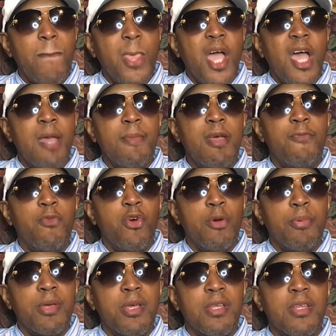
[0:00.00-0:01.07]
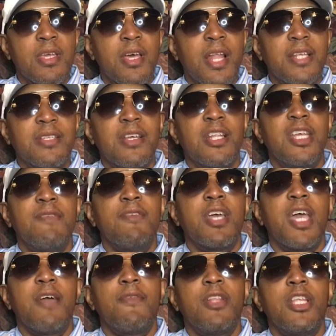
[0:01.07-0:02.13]
All right, man, fourth play of the day, I like the Cleveland
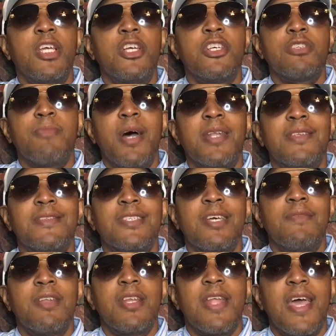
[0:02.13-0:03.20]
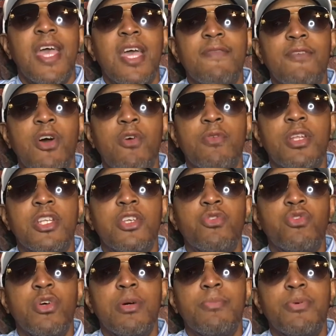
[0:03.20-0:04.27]
Cavaliers. Minus 7.5 over the
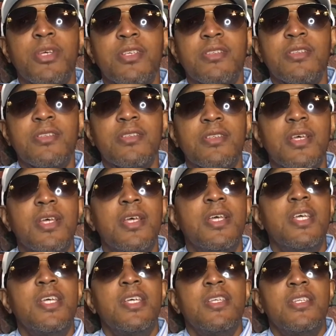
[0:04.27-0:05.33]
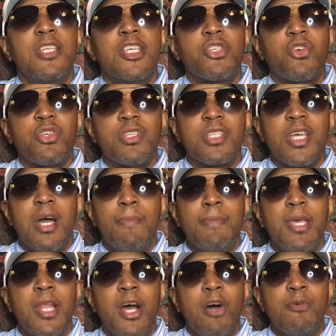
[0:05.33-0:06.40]
Detroit Pistons. Detroit just got
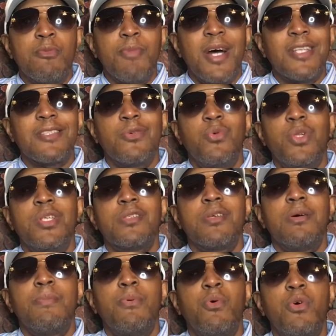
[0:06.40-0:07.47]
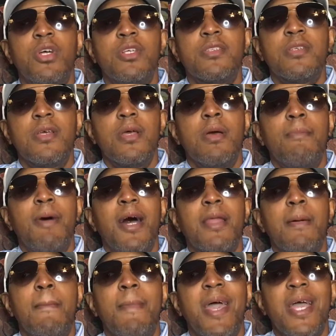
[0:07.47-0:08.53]
beat almost by 20-some points by
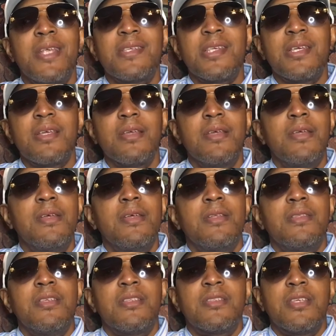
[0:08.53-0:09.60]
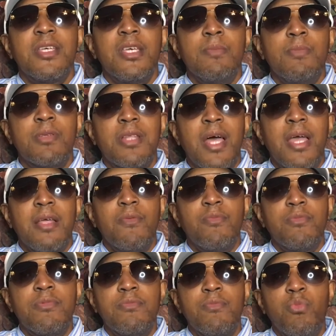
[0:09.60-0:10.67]
the Magic. This team is like
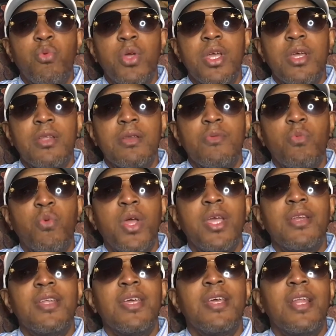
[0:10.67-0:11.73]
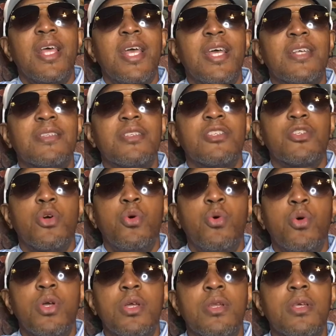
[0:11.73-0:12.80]
ranked dead last in
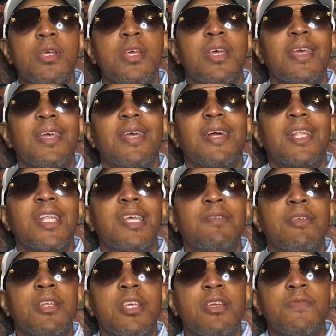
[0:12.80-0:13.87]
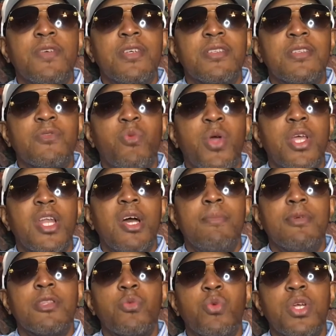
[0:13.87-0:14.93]
scoring, and Cleveland defense is ranked
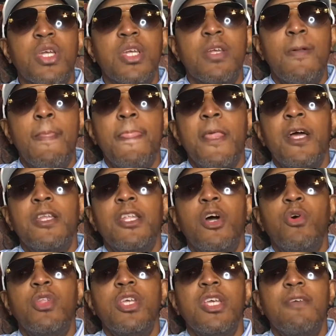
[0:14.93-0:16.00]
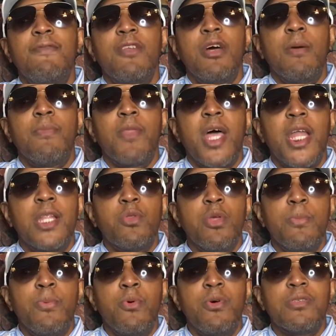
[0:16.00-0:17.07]
number 3. They're only giving up
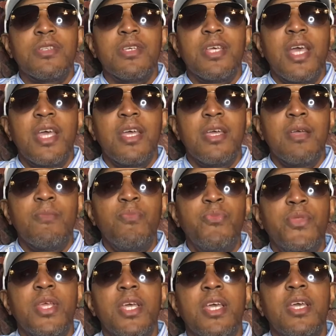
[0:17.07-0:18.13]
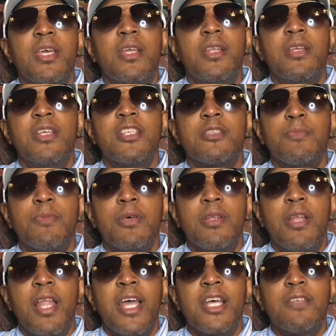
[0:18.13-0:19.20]
93 points a game, and in the
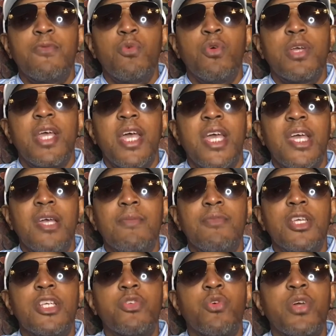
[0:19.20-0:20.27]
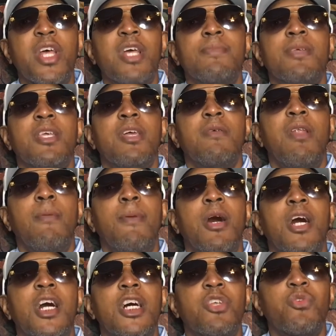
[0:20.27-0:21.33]
last 4 games, Detroit has been giving up
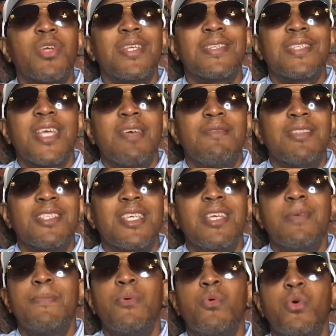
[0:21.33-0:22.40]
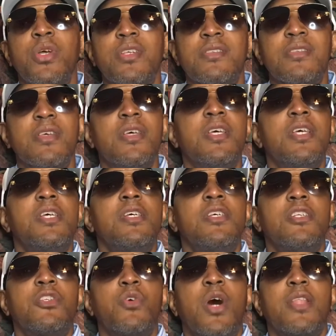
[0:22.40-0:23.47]
117 points.
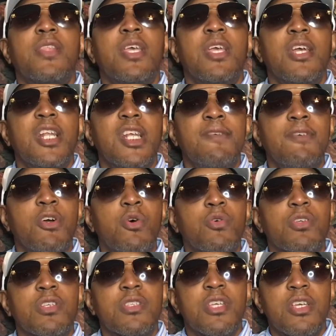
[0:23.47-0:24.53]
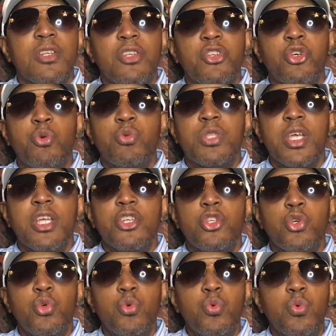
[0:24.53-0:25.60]
So I think Cleveland going to continue to do what they
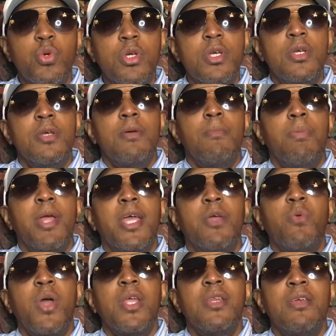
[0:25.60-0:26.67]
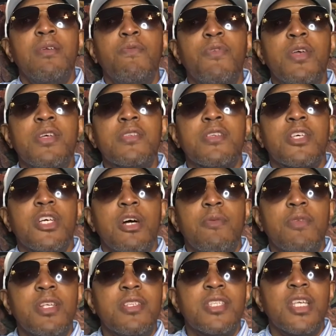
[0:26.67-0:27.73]
do, play great defense, cover
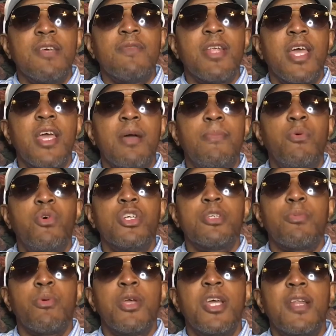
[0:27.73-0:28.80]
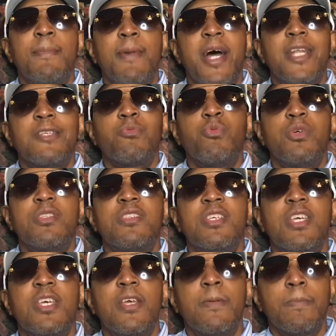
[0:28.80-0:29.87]
this 7.5-point spread at minus
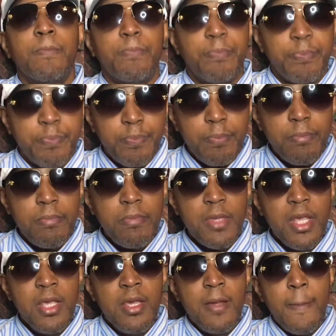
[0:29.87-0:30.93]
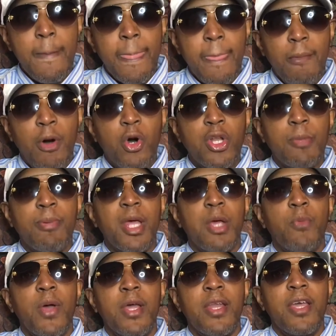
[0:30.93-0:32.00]
110. My only play
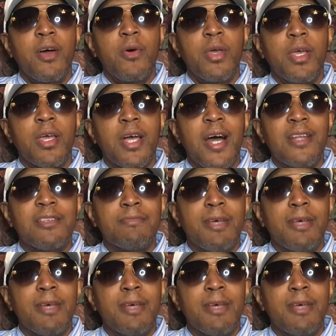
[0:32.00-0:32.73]
right now in college